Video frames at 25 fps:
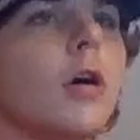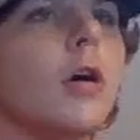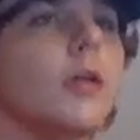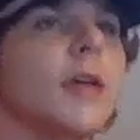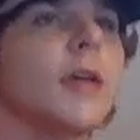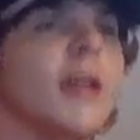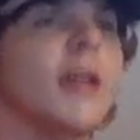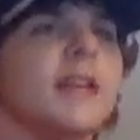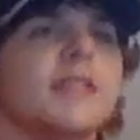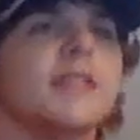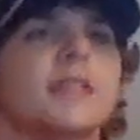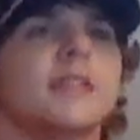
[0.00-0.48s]

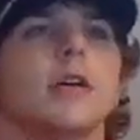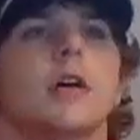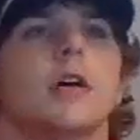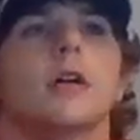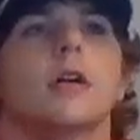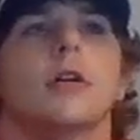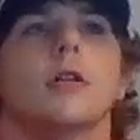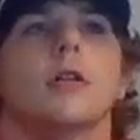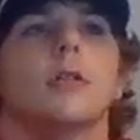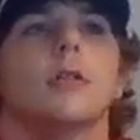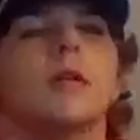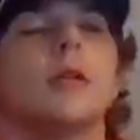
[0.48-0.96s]
Okay,
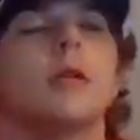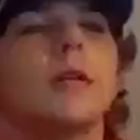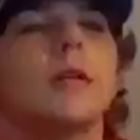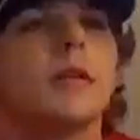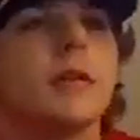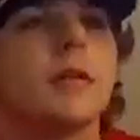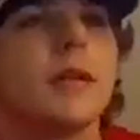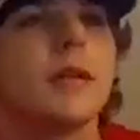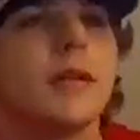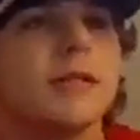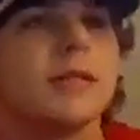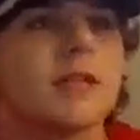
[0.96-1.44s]
so
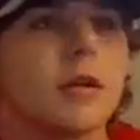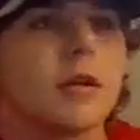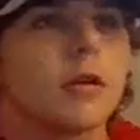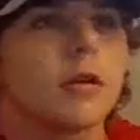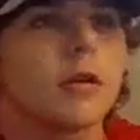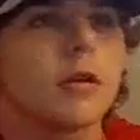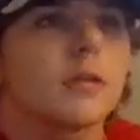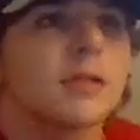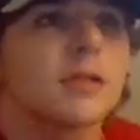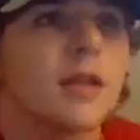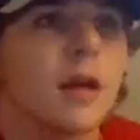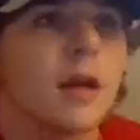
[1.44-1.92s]
the
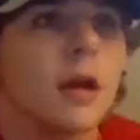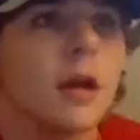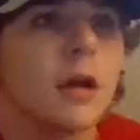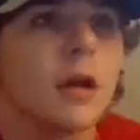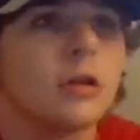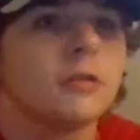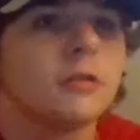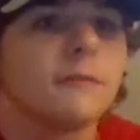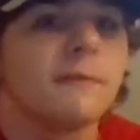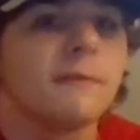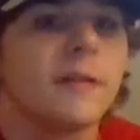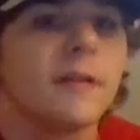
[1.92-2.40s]
Senators at
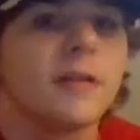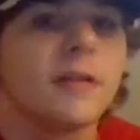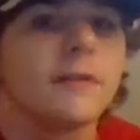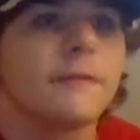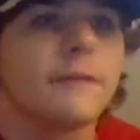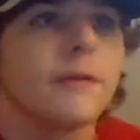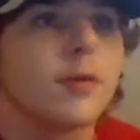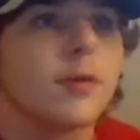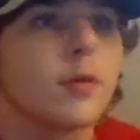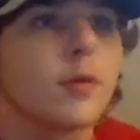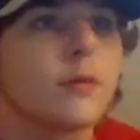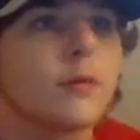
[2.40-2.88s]

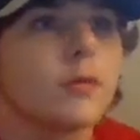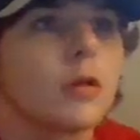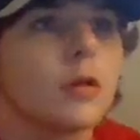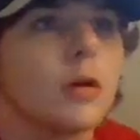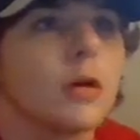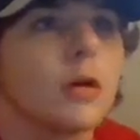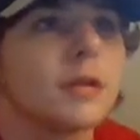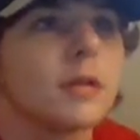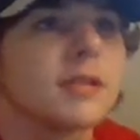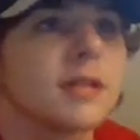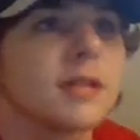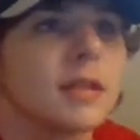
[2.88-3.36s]
155th
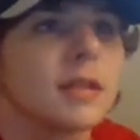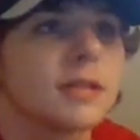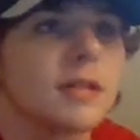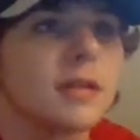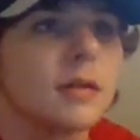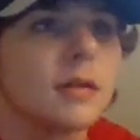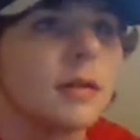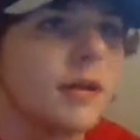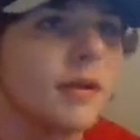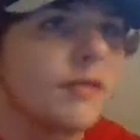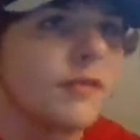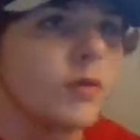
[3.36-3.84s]
overall
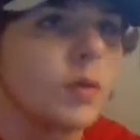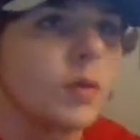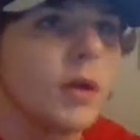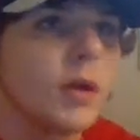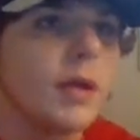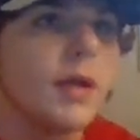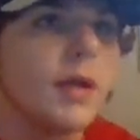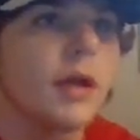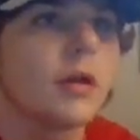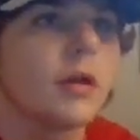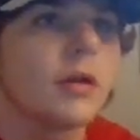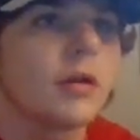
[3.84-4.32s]
selected left
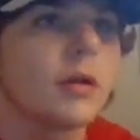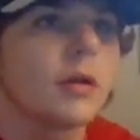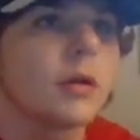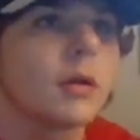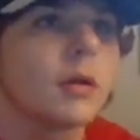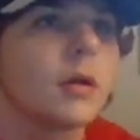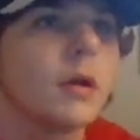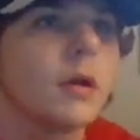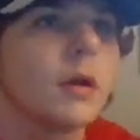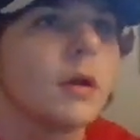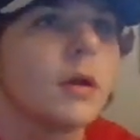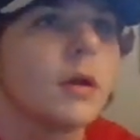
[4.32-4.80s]
wing Eric
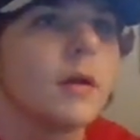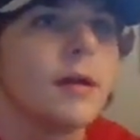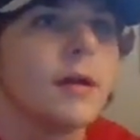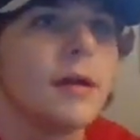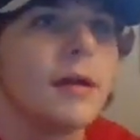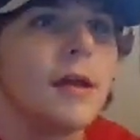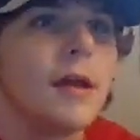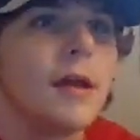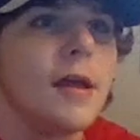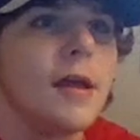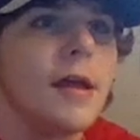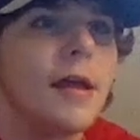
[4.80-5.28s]

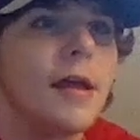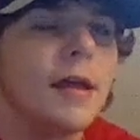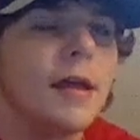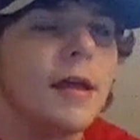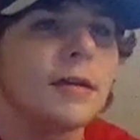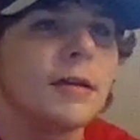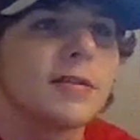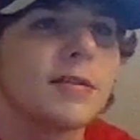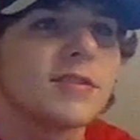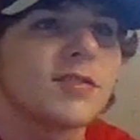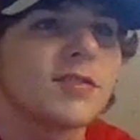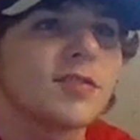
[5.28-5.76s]

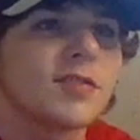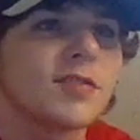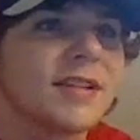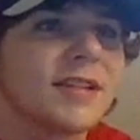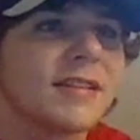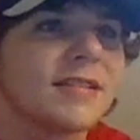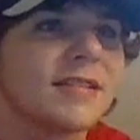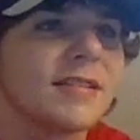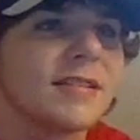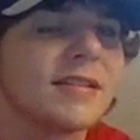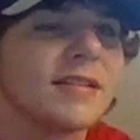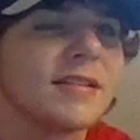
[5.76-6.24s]

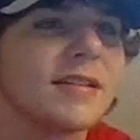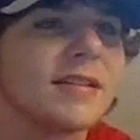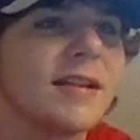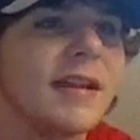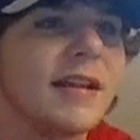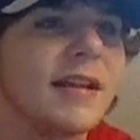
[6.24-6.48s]
Angestrand.